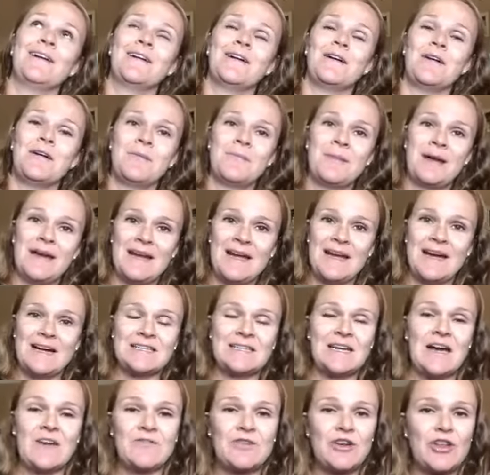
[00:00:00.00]
oh my
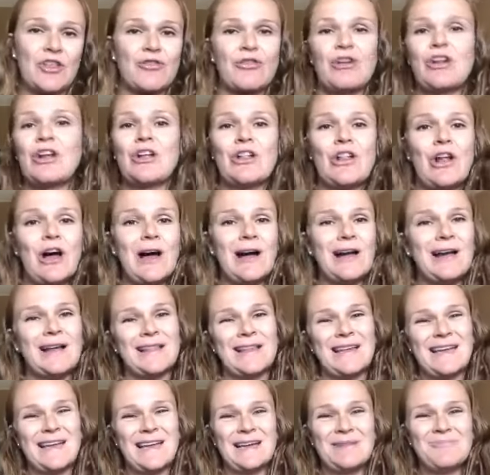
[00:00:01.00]
gosh, after 3 o'clock,
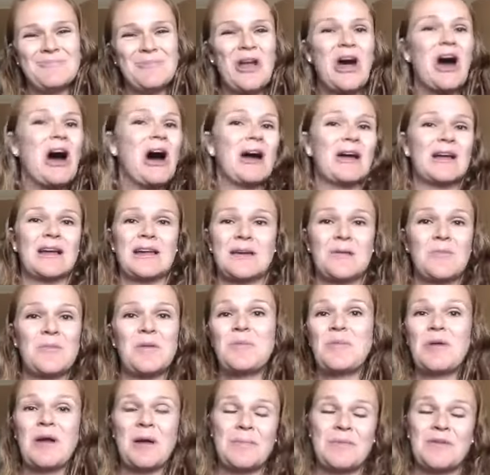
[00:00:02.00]
like I'm not gonna be
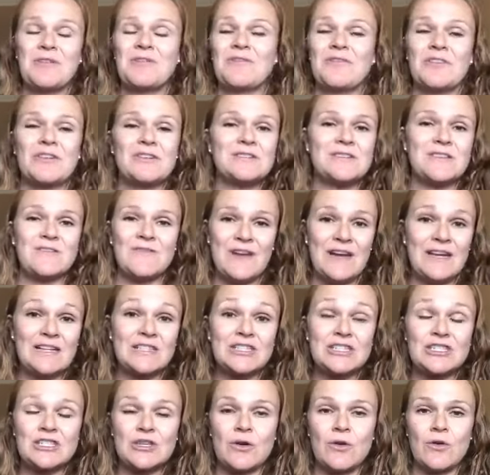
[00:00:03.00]
prepping fruits and veg.
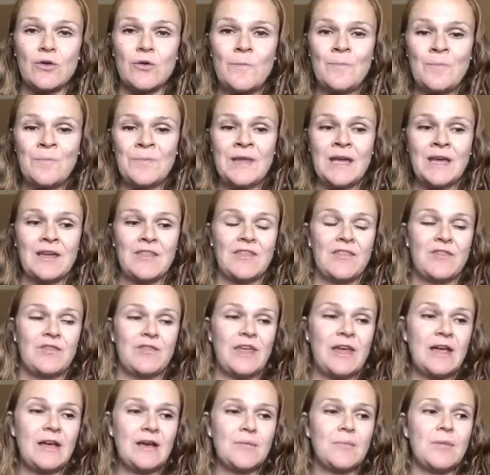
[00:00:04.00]
So
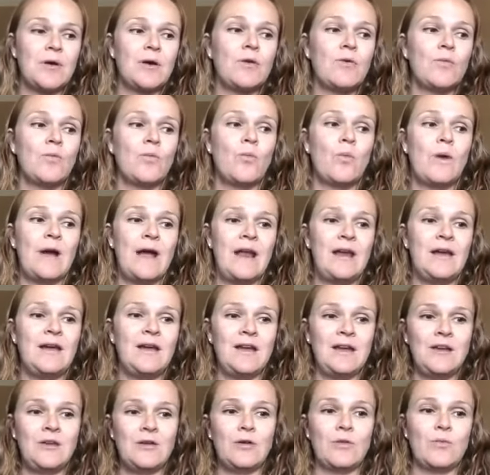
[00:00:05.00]
think about when
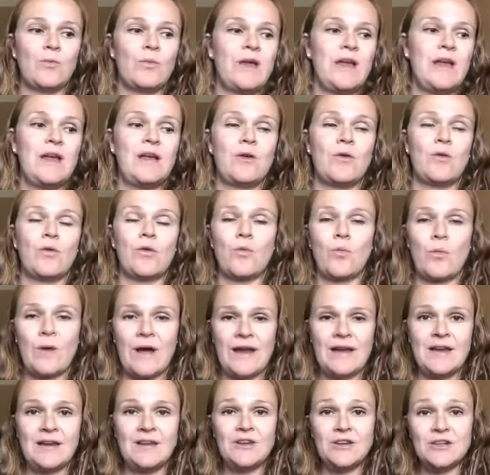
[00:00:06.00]
in your week or
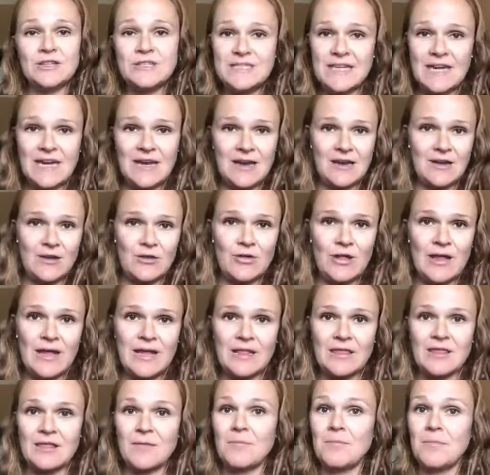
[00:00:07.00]
when in your day you're
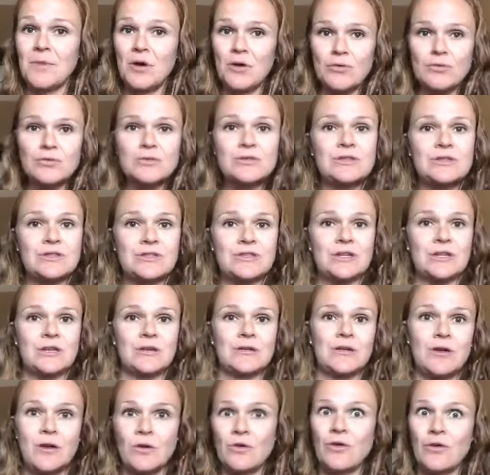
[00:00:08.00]
like the most
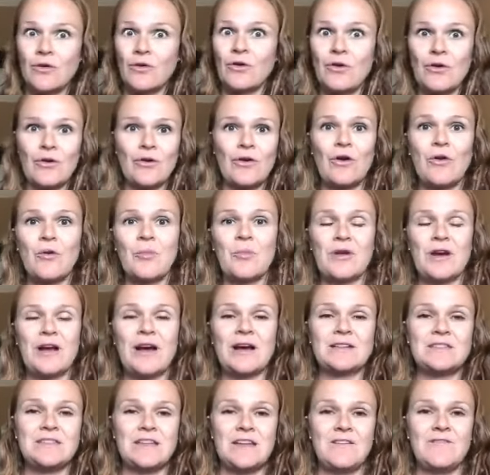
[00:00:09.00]
go
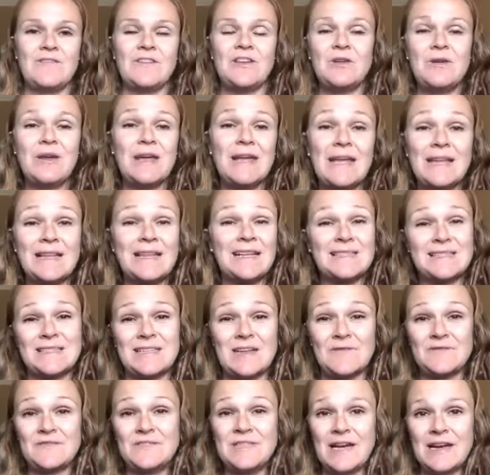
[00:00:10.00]
productive, and you can get that
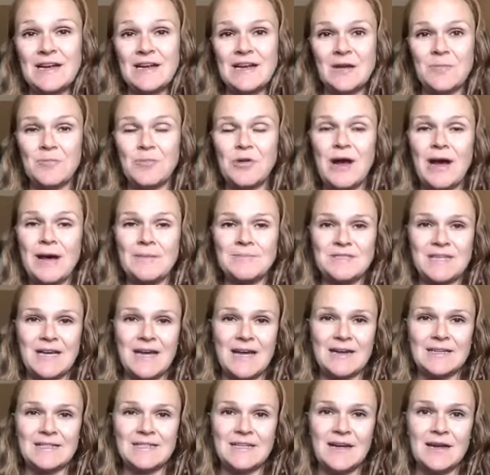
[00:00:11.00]
stuff done and prepped
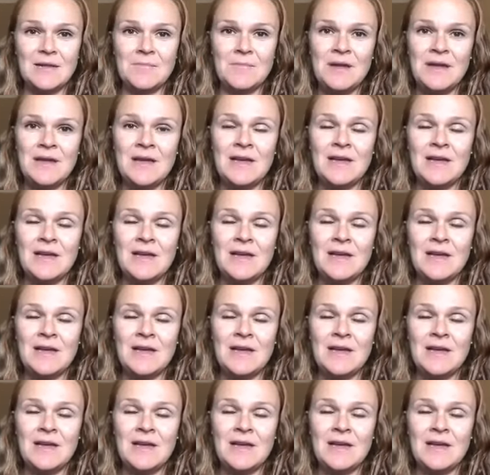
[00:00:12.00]
ahead of time,